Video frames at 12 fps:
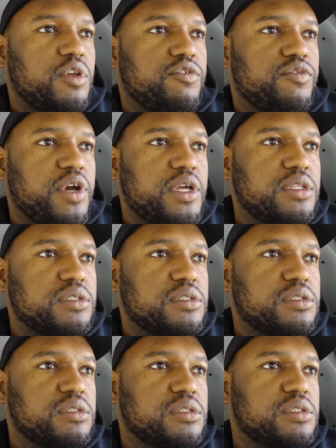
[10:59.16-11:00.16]

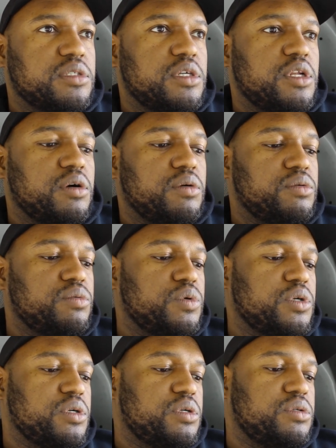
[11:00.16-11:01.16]
Friends, you know,
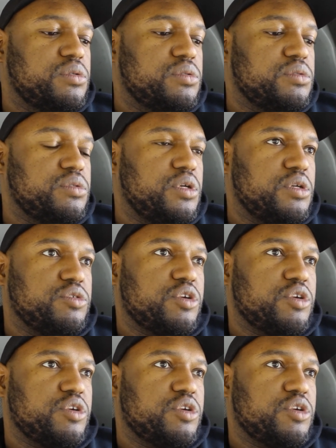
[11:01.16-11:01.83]
will, you know,